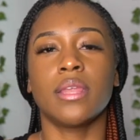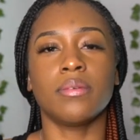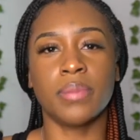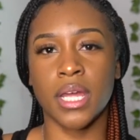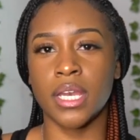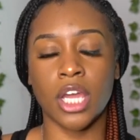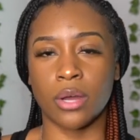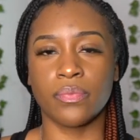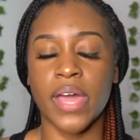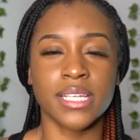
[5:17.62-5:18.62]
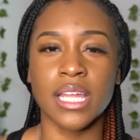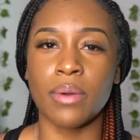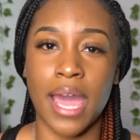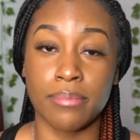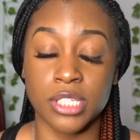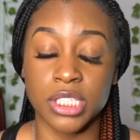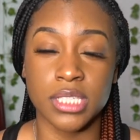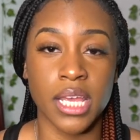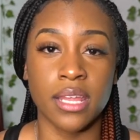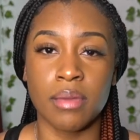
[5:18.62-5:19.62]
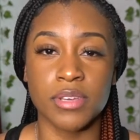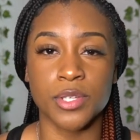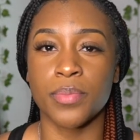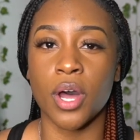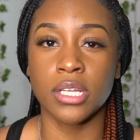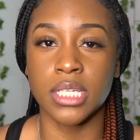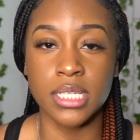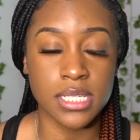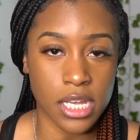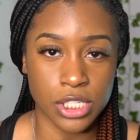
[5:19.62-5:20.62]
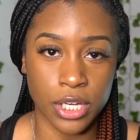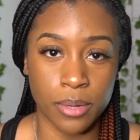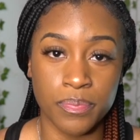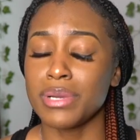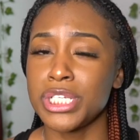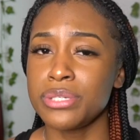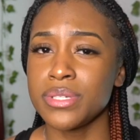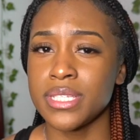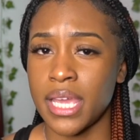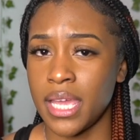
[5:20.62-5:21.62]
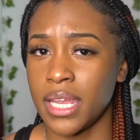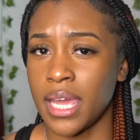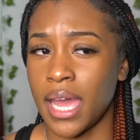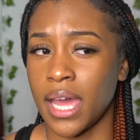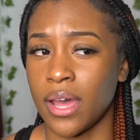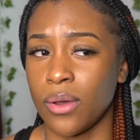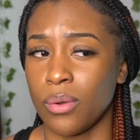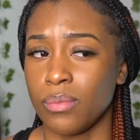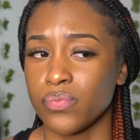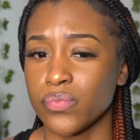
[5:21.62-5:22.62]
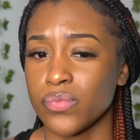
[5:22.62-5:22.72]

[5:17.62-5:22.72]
But no, that's not what happened. She said that Mr. Paul didn't touch her, but she was saying how